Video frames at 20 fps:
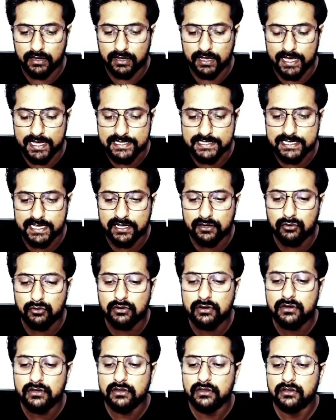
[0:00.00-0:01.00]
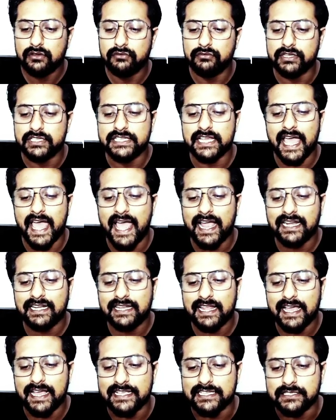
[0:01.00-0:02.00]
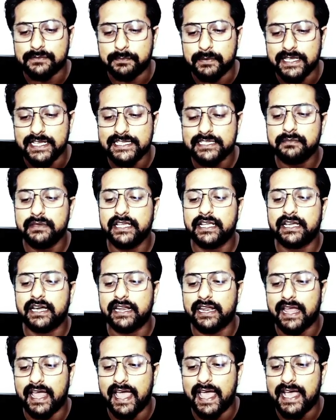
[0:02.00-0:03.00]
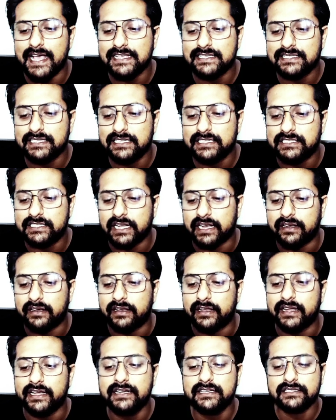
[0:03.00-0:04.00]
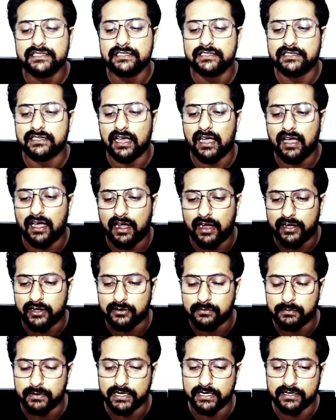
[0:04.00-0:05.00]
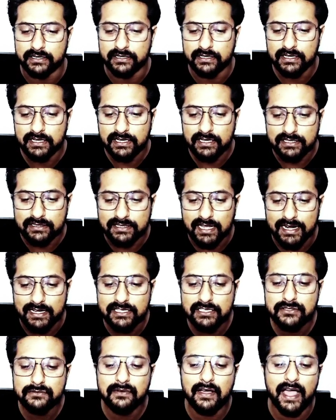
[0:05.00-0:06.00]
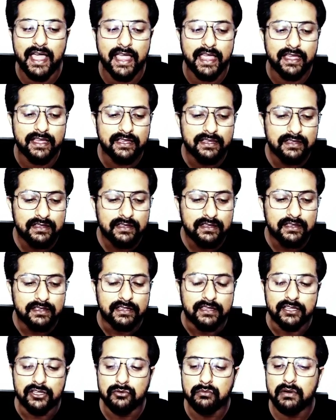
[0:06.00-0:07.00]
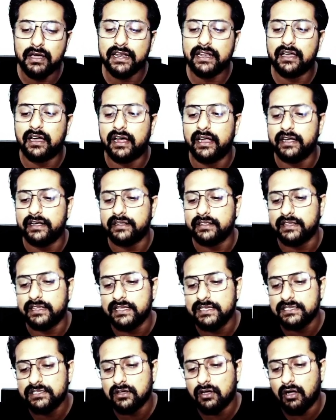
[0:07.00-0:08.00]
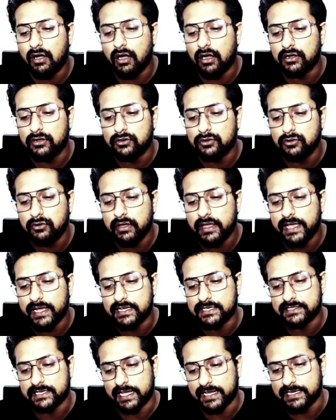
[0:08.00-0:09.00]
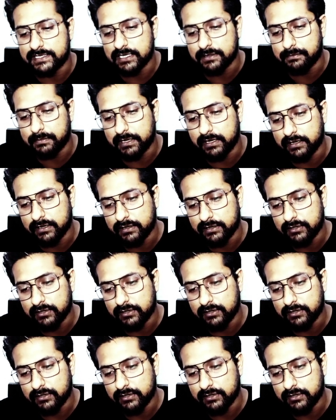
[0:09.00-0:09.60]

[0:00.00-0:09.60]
SA node, which act as pacemaker as it generates the heartbeat. That is why human heart is auto excitable.